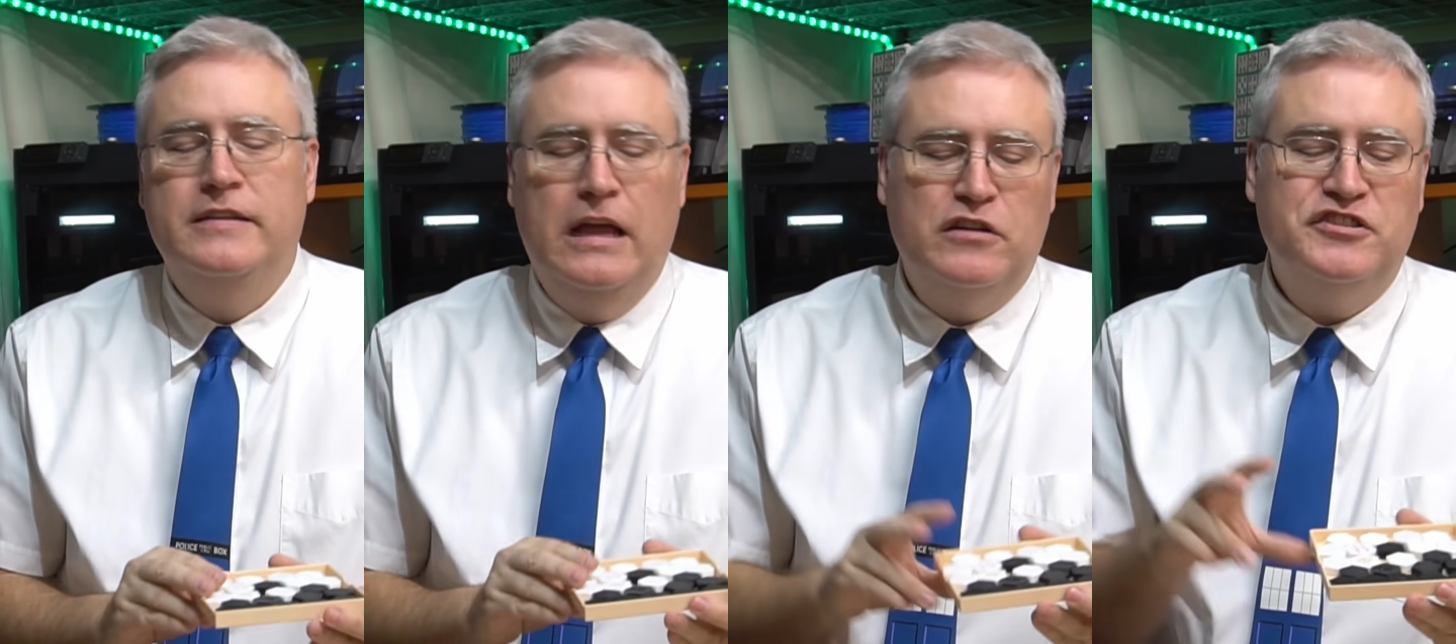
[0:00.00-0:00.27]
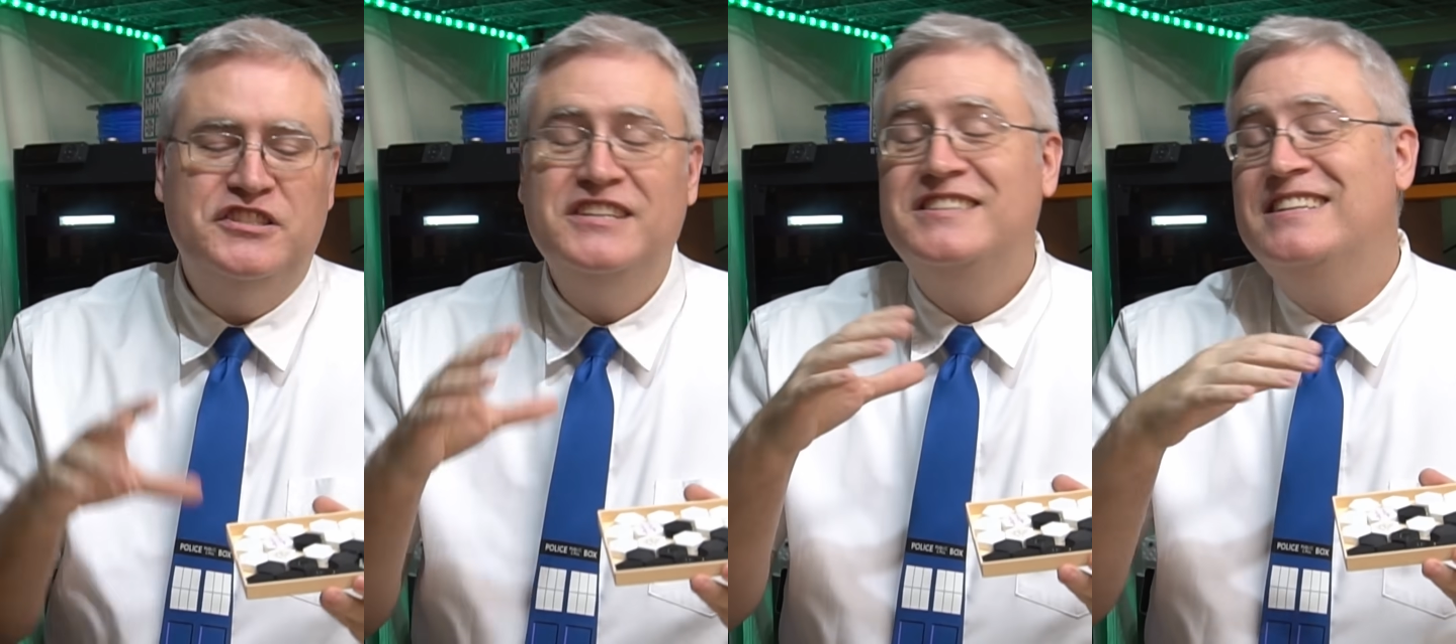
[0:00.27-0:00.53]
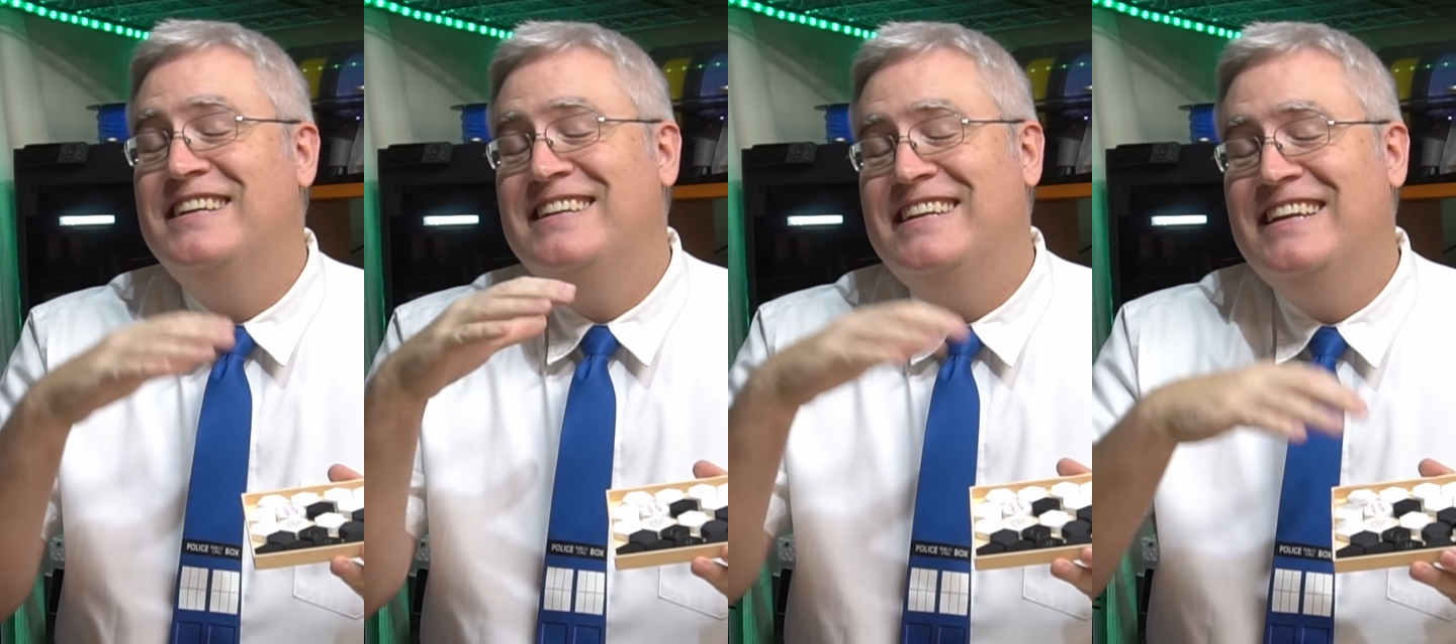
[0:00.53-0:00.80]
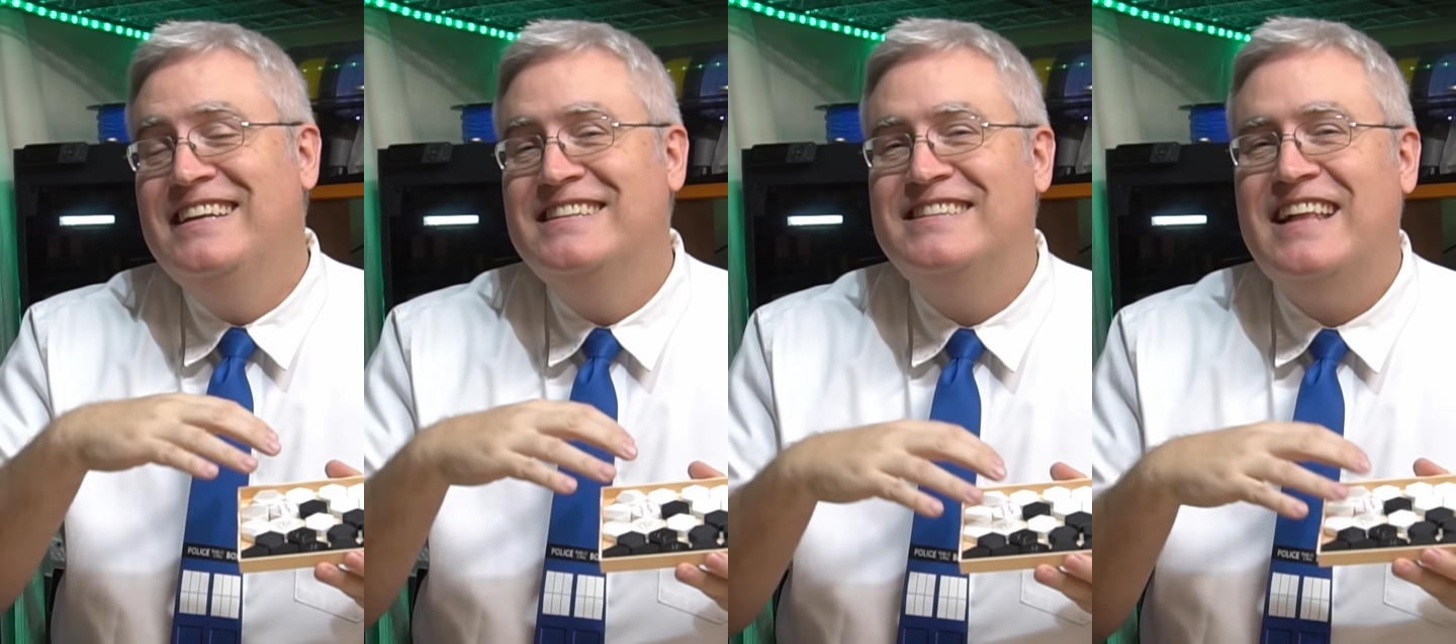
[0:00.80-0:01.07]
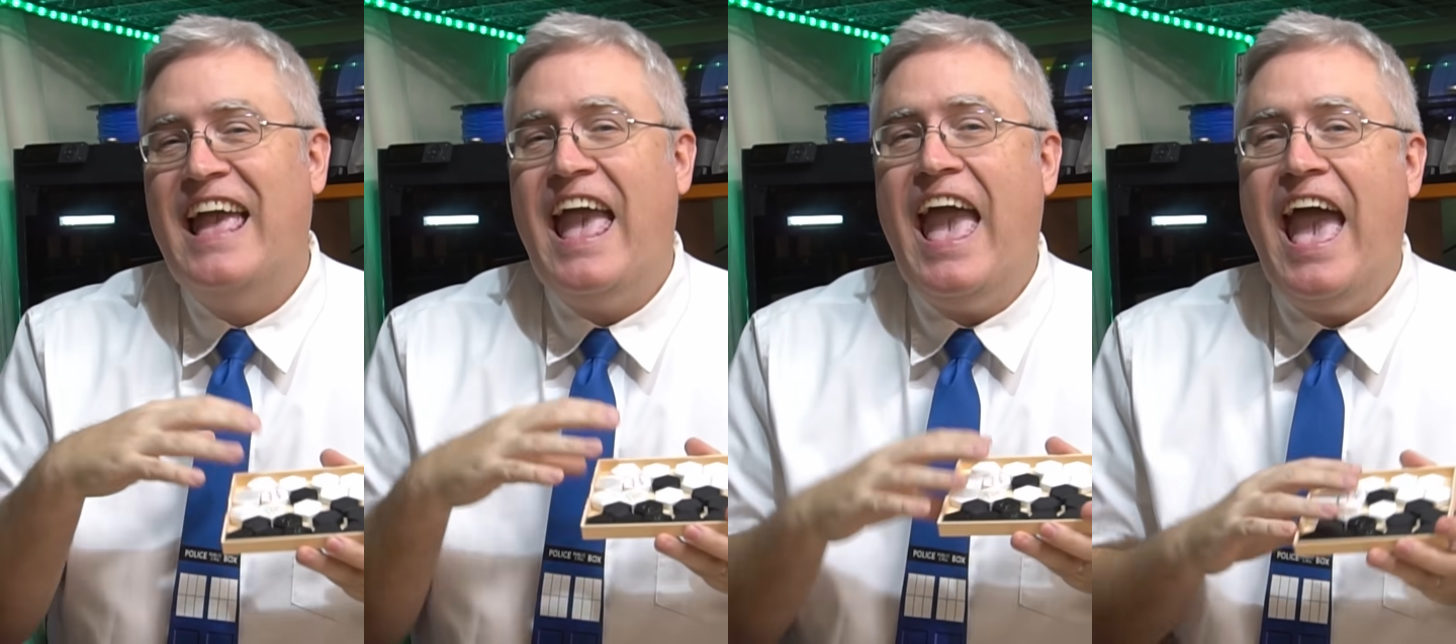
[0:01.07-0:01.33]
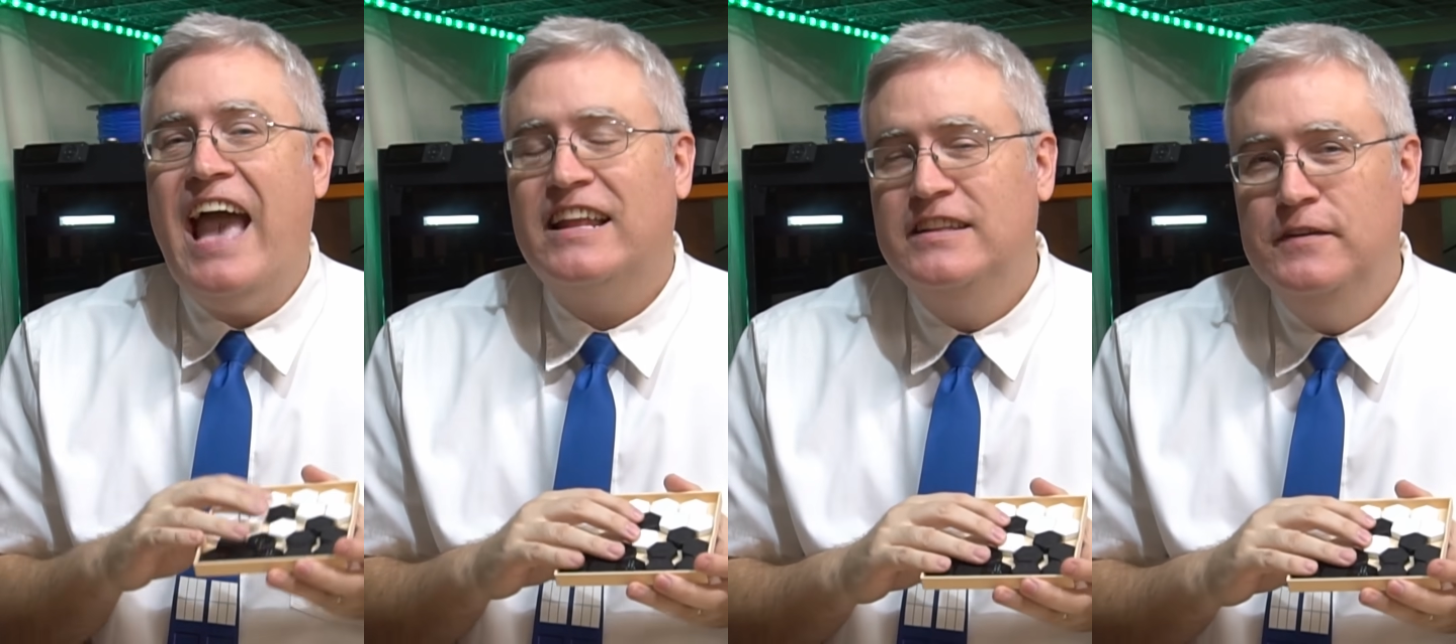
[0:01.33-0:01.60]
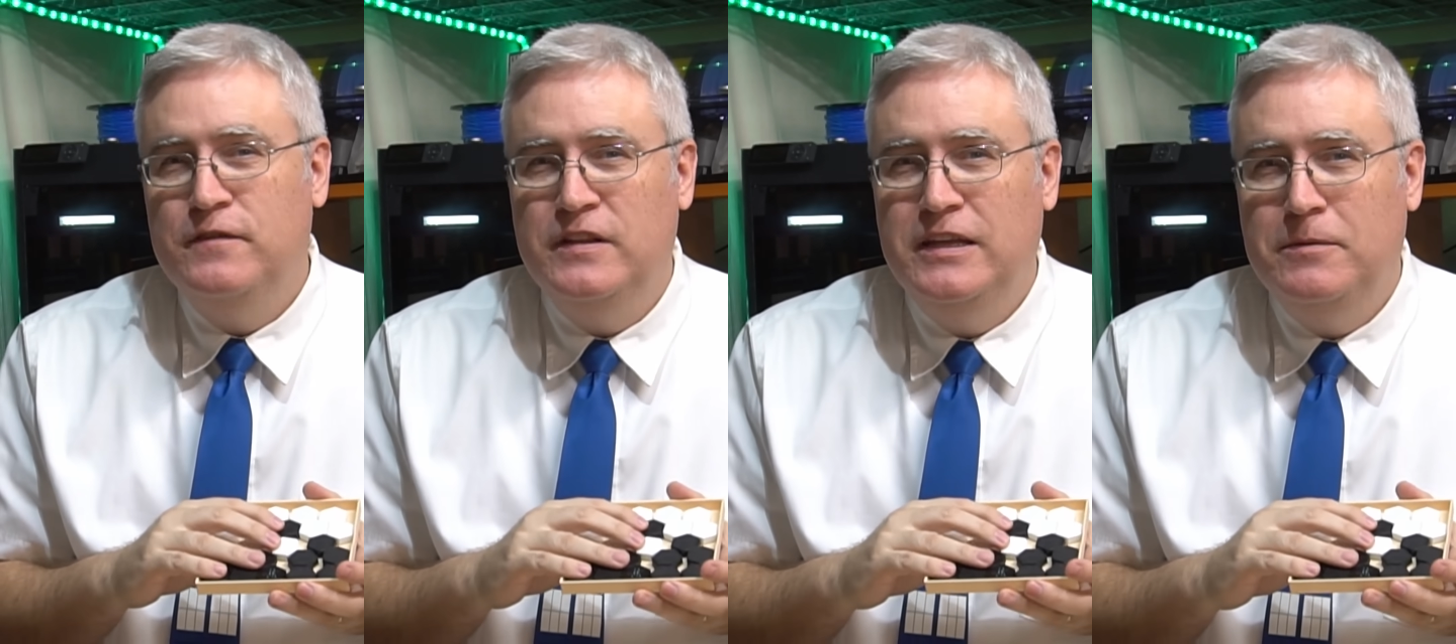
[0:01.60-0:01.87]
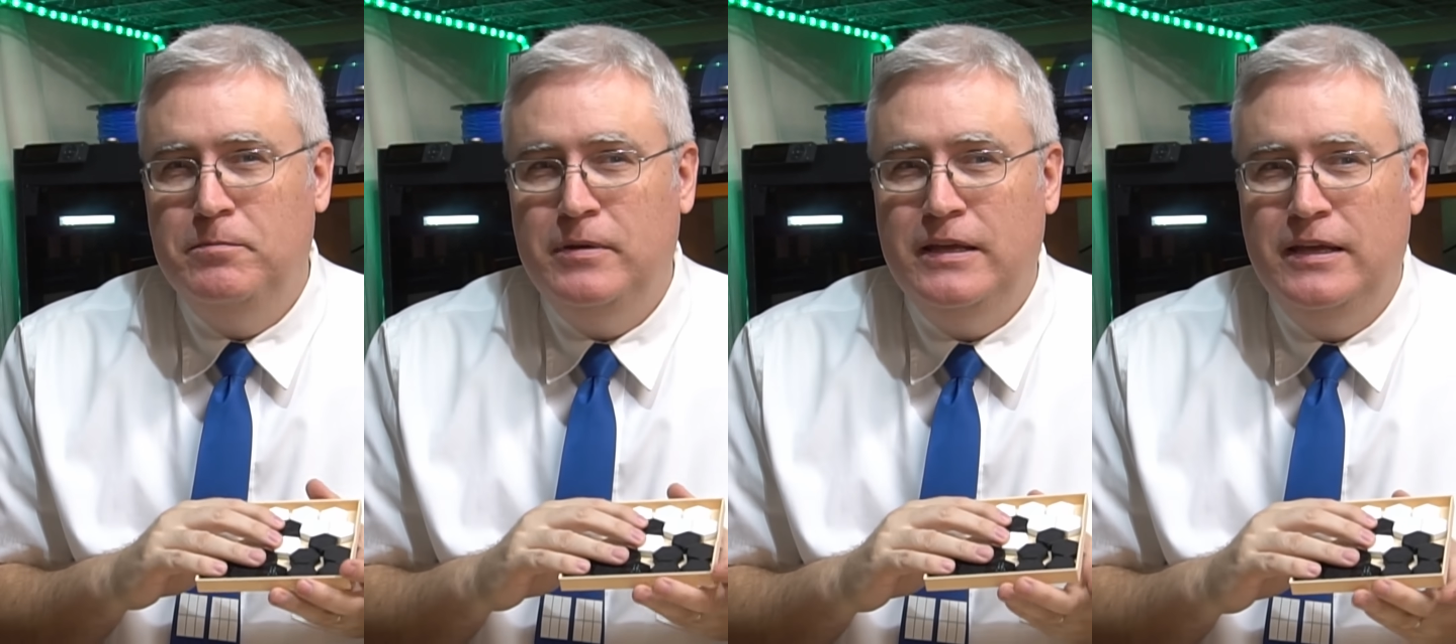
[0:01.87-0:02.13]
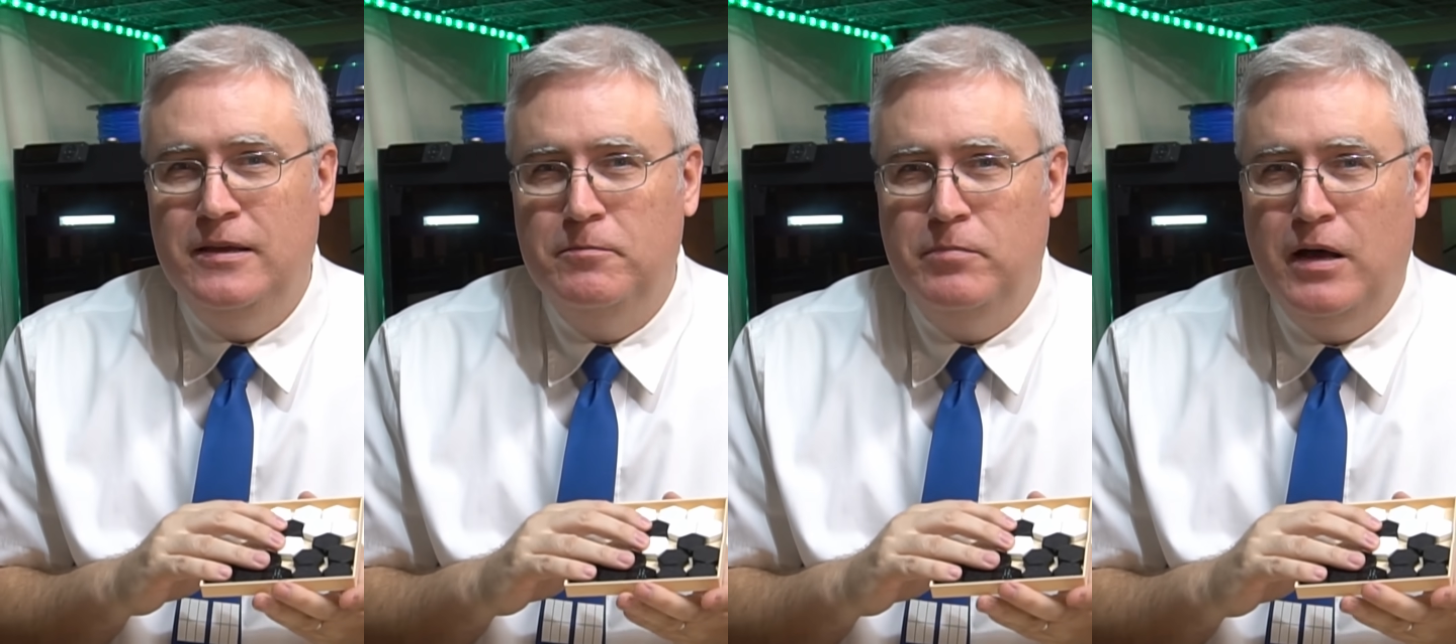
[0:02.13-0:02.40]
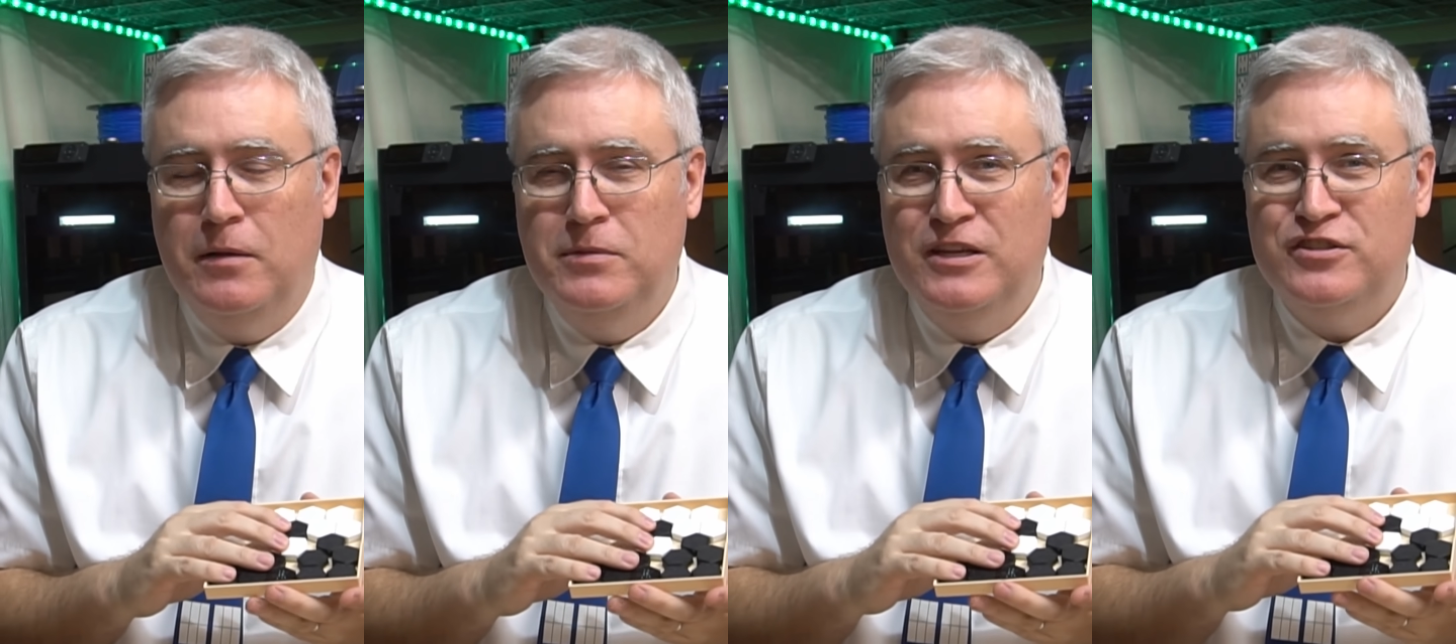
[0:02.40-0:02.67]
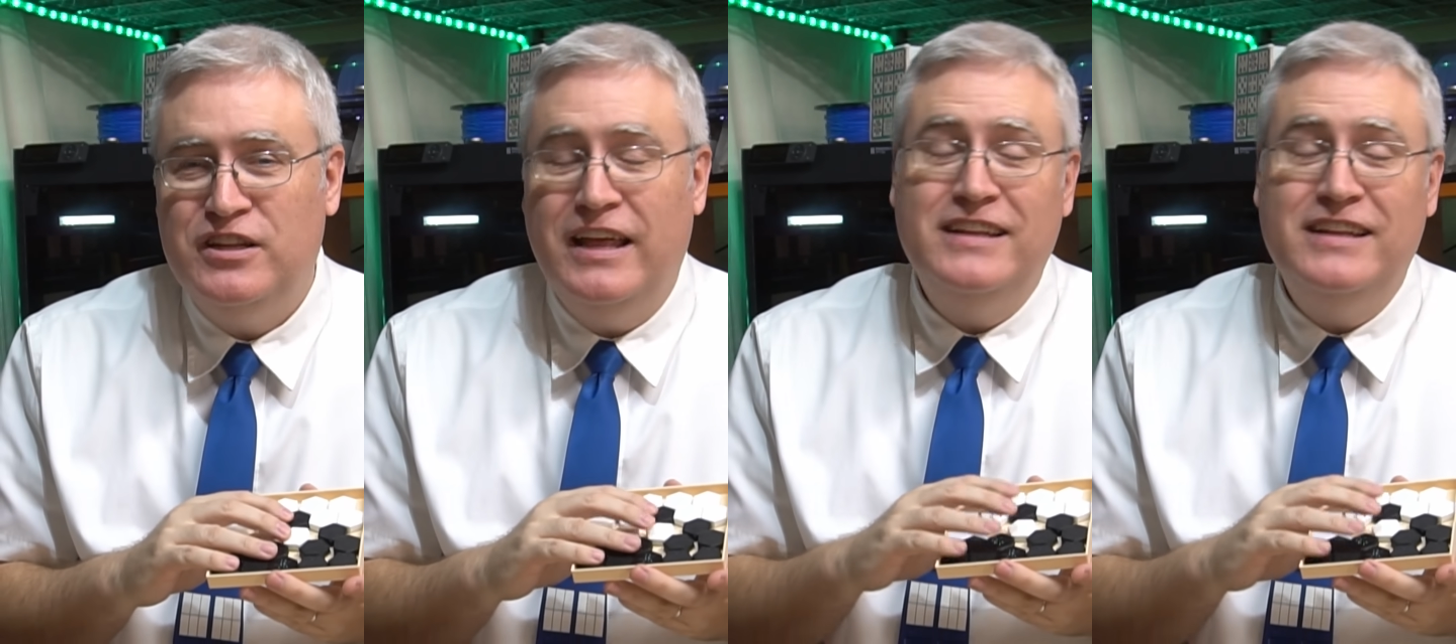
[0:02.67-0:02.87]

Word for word: Now, since it is actively being published